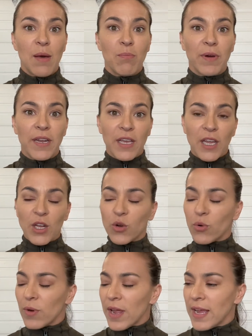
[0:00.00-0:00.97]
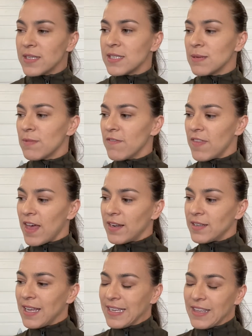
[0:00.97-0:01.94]
But it can create some of
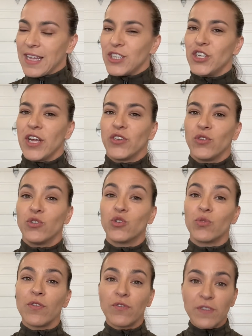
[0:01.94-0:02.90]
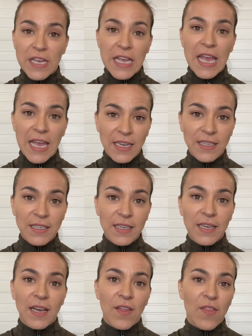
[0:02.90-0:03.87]
that, like that gentle drifting in
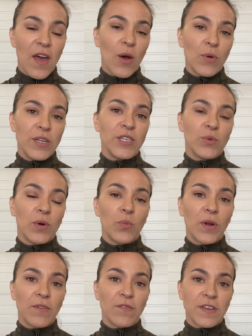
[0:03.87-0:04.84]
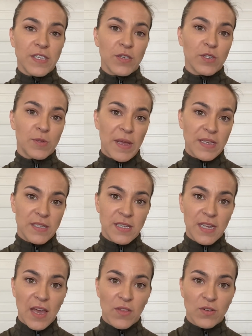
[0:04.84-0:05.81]
that we do when we're in physical space
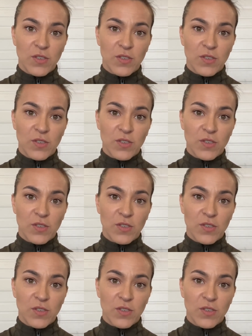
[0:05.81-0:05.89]
together.